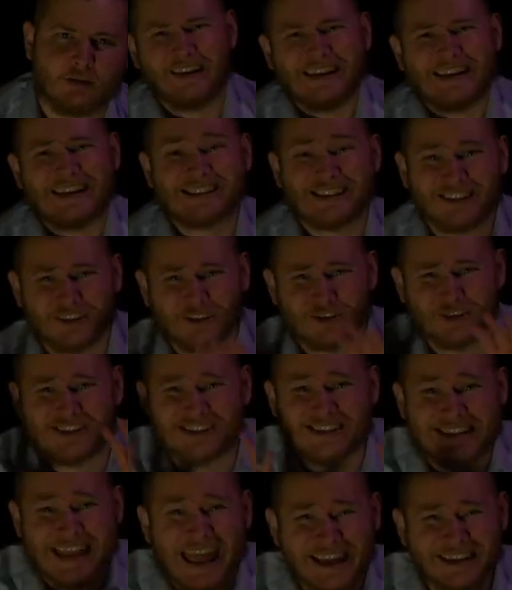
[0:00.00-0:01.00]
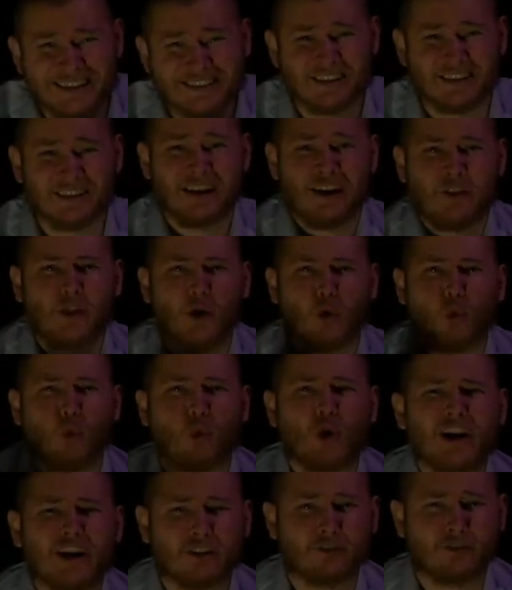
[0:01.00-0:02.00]
It's understanding that
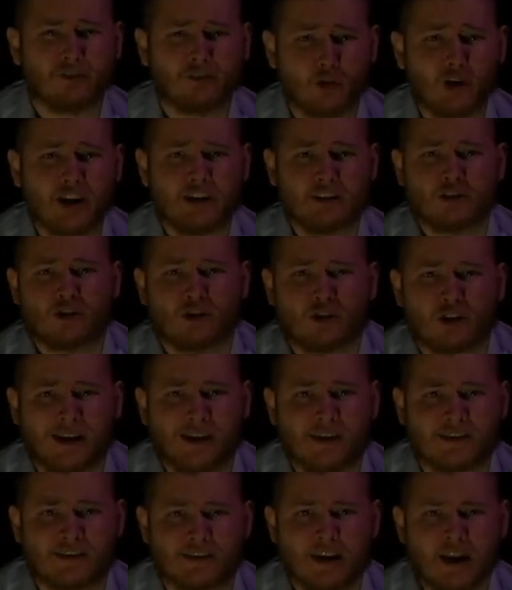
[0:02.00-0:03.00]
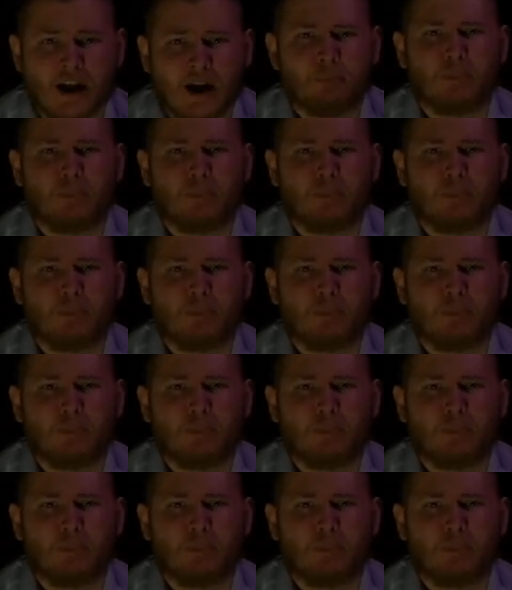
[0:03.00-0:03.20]
we are free in Christ,